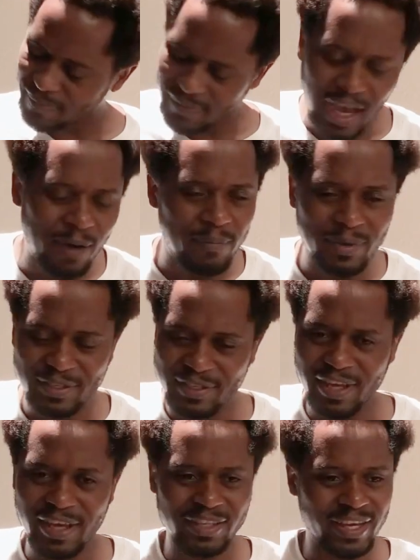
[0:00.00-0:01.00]
I'm
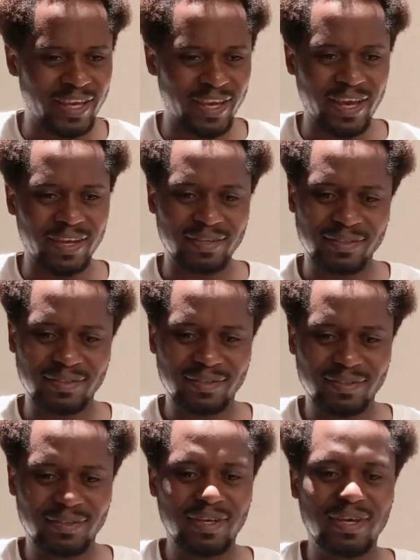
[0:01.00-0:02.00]
missing it
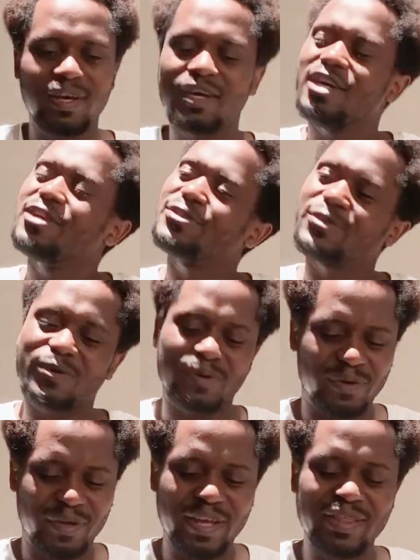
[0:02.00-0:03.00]
again.
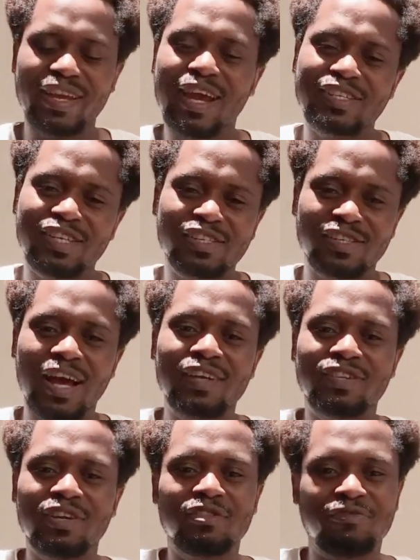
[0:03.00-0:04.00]
So, and then I just
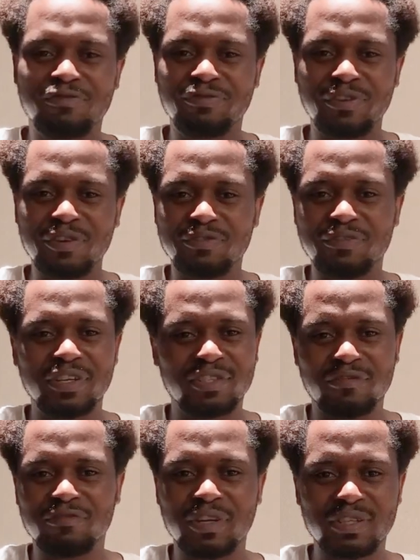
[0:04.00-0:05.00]
answered very faster,
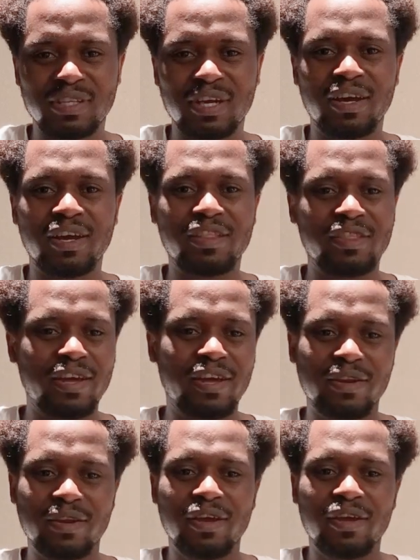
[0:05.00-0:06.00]
and
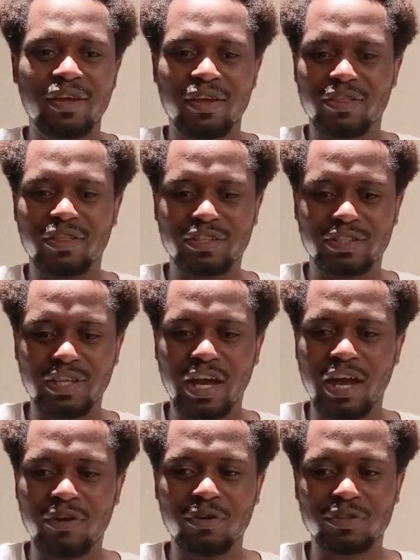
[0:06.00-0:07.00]
then
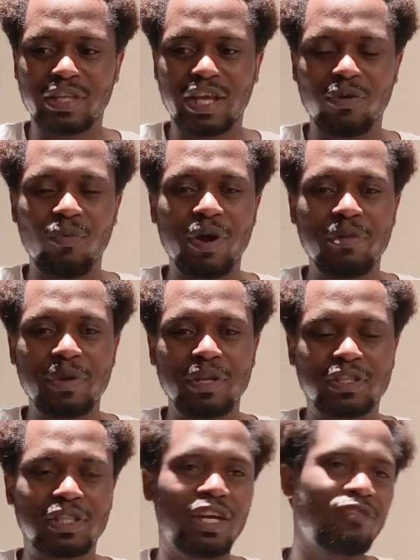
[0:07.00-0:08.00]
I got like 1
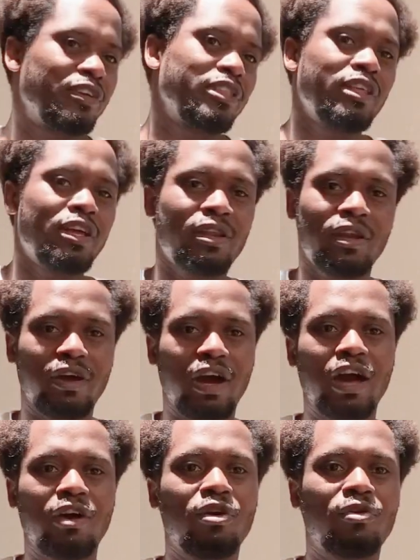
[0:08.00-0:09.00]
minute left, and then
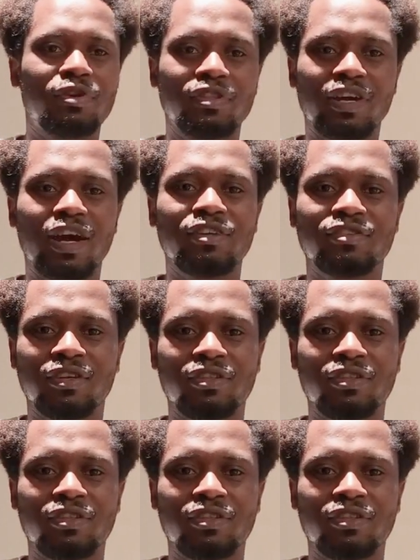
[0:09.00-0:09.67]
I already answered